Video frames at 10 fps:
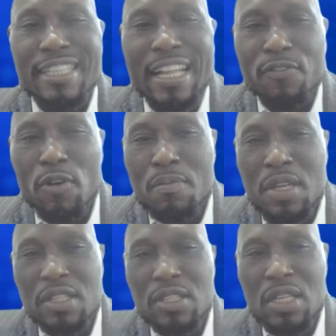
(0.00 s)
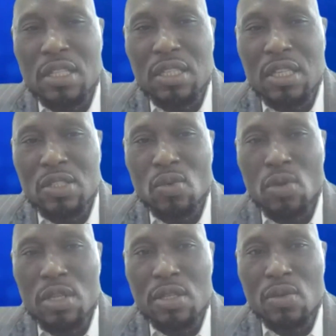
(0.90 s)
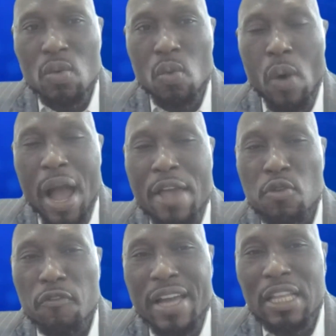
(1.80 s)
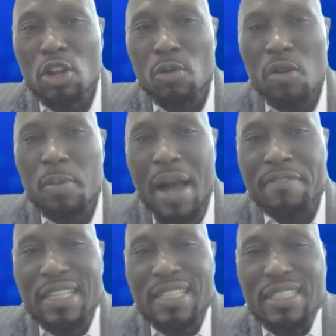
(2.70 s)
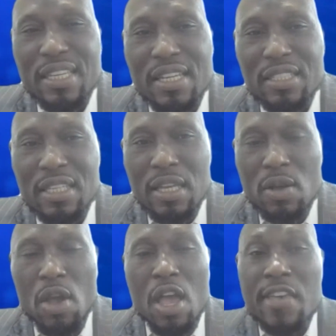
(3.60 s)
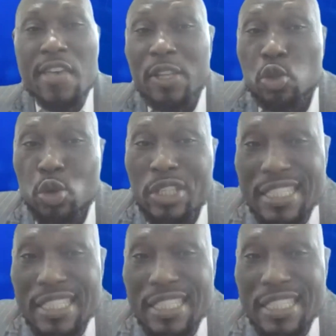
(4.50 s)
that for me is why you find that after the TAT, if they do